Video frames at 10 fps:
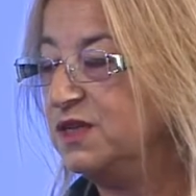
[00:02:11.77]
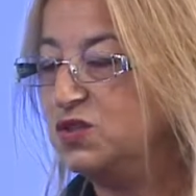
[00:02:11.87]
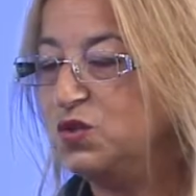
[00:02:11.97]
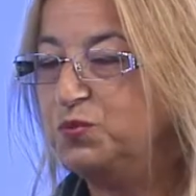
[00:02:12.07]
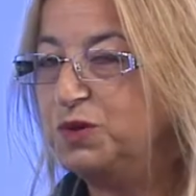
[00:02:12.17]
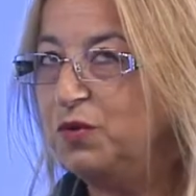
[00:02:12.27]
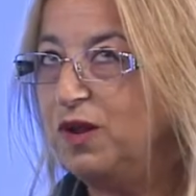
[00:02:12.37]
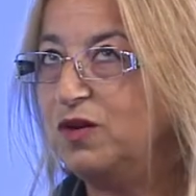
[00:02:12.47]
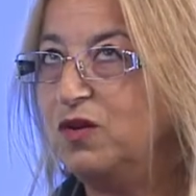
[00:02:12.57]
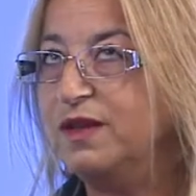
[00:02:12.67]
So people
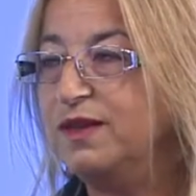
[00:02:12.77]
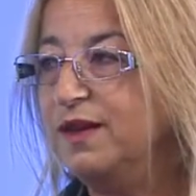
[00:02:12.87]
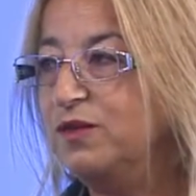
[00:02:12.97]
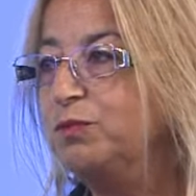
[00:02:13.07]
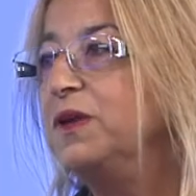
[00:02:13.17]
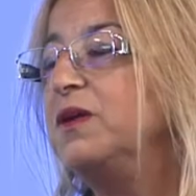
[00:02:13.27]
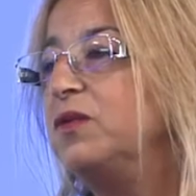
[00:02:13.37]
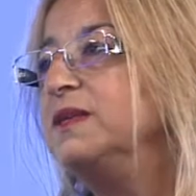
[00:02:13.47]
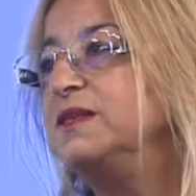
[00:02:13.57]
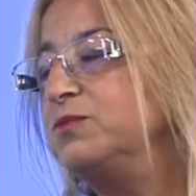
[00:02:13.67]
are calling that big
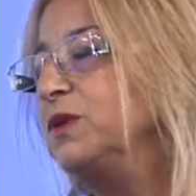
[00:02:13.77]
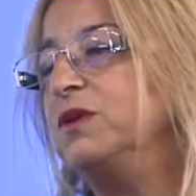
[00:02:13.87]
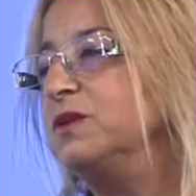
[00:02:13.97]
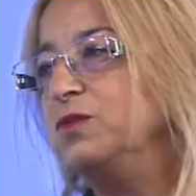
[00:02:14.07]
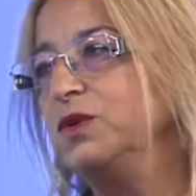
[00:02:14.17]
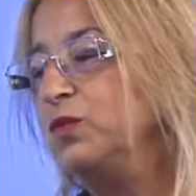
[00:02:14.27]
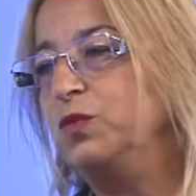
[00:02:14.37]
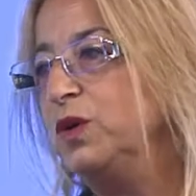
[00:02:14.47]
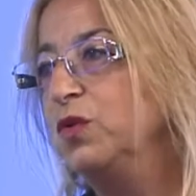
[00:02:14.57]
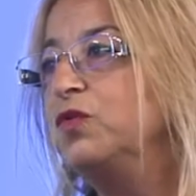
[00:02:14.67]
crisis because
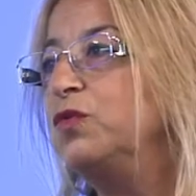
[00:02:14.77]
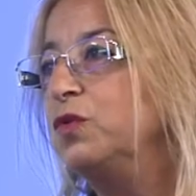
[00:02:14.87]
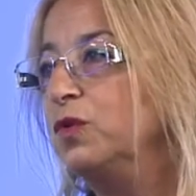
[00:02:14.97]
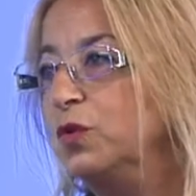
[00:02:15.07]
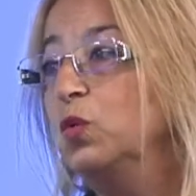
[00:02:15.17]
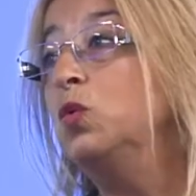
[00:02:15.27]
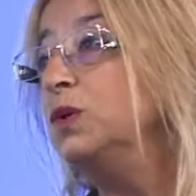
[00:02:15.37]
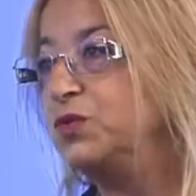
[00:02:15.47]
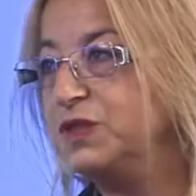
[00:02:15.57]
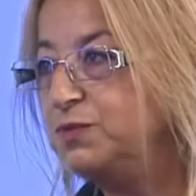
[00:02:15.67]
we look for who
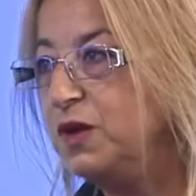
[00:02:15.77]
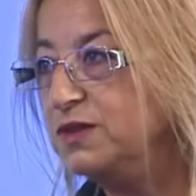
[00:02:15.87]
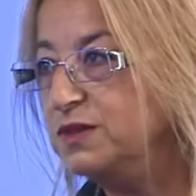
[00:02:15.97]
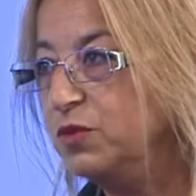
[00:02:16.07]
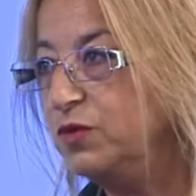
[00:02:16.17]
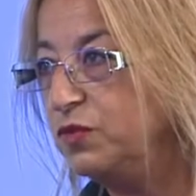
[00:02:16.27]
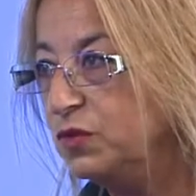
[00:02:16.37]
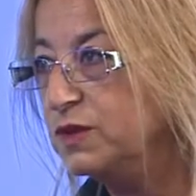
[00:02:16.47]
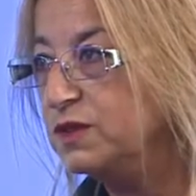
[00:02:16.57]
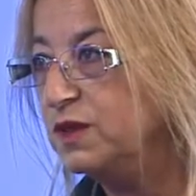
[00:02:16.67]
is responsible, of
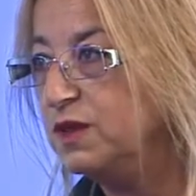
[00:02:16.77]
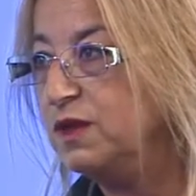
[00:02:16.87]
course.